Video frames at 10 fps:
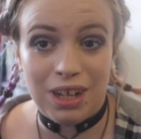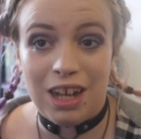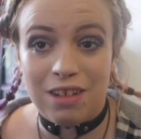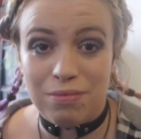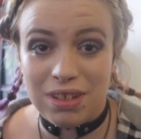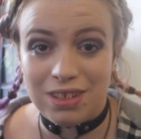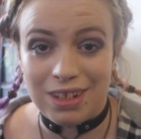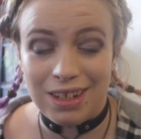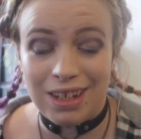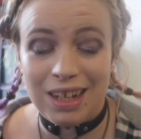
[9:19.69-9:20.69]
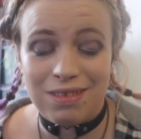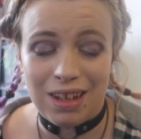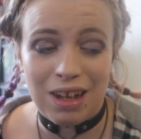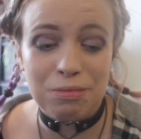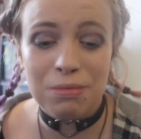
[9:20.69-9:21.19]
I've missed it.
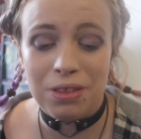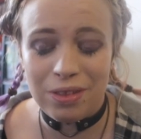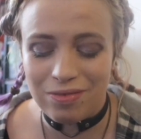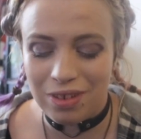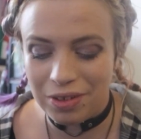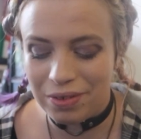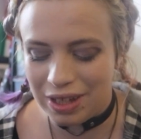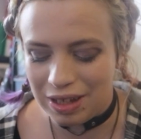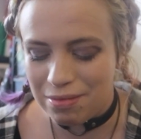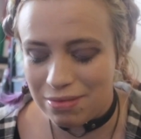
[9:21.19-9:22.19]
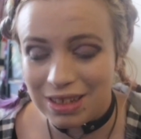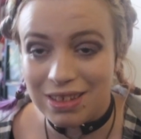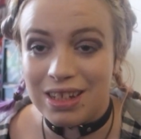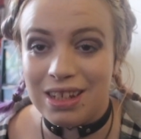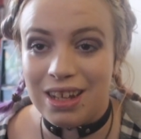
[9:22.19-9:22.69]
That whole month of not doing it, I missed it.